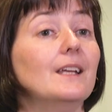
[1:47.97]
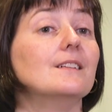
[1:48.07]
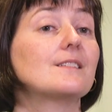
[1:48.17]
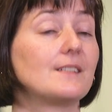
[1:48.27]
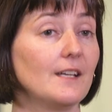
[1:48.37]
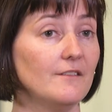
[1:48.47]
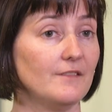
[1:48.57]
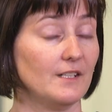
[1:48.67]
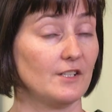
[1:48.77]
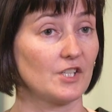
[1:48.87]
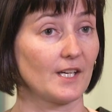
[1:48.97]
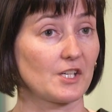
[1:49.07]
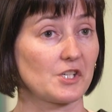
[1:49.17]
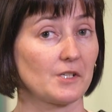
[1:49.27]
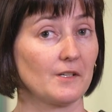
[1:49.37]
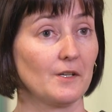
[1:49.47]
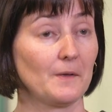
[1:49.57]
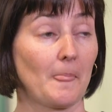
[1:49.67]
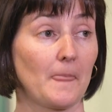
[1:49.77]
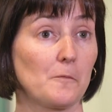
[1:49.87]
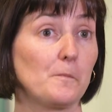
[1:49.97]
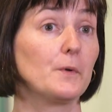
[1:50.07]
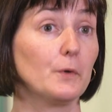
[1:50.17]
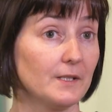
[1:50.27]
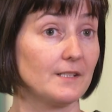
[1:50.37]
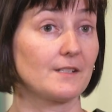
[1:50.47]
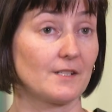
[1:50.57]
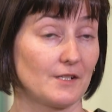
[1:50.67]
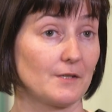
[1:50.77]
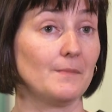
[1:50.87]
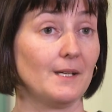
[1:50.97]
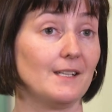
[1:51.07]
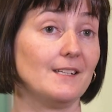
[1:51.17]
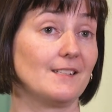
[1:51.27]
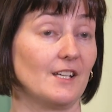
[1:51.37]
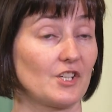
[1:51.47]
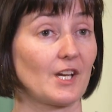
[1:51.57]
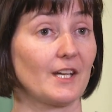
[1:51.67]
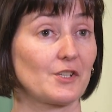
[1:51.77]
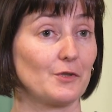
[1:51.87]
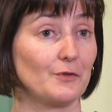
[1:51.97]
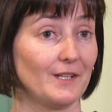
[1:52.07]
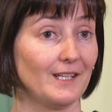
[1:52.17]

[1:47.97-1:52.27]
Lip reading: instead of an injection, purely to meet his educational